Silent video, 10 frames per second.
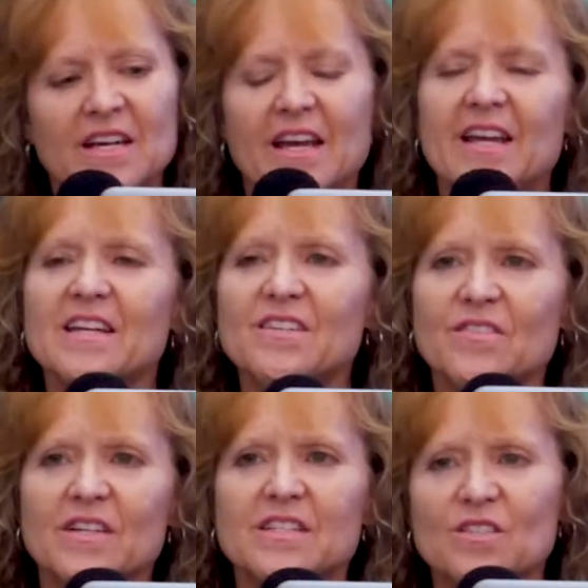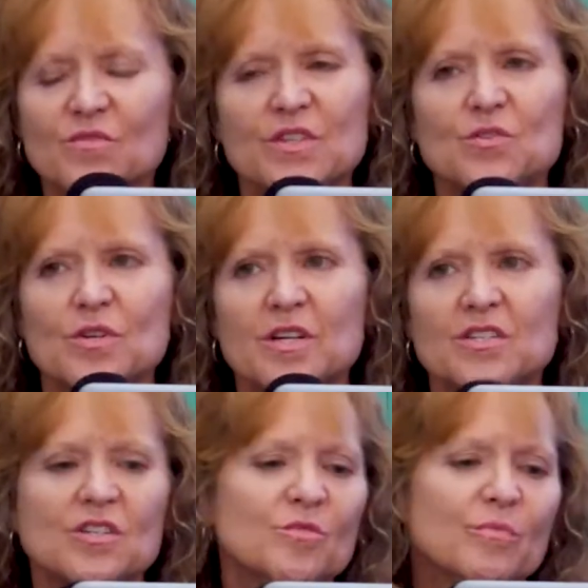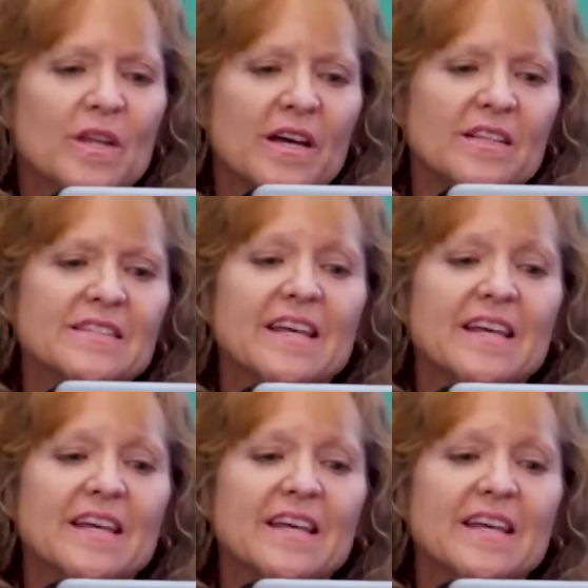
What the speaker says: and device configuration compliance,